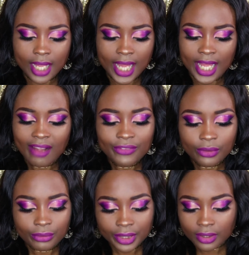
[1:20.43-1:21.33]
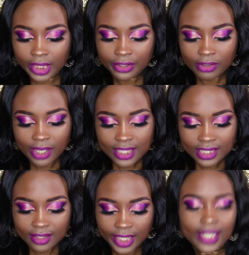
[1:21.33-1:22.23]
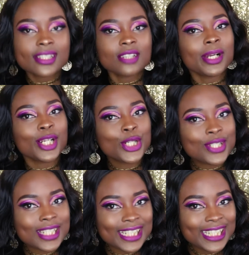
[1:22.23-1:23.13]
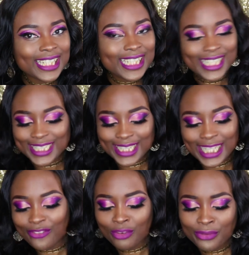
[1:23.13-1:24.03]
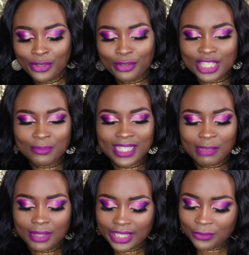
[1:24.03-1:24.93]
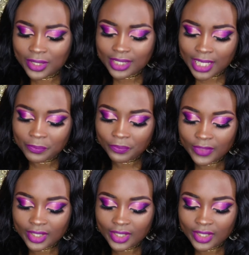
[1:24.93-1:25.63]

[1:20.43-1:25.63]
I have the real EOS thanks to my girl Cindy because she got it for me for Christmas, I believe, one time.